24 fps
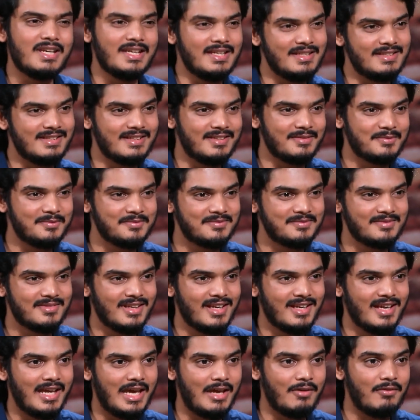easy.
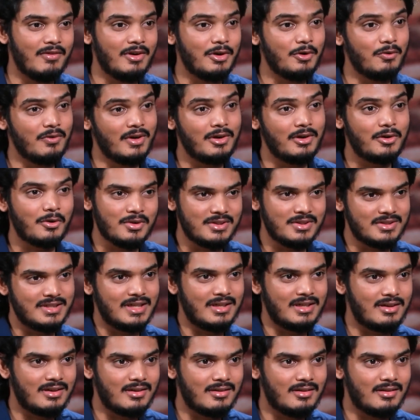And when you went on set,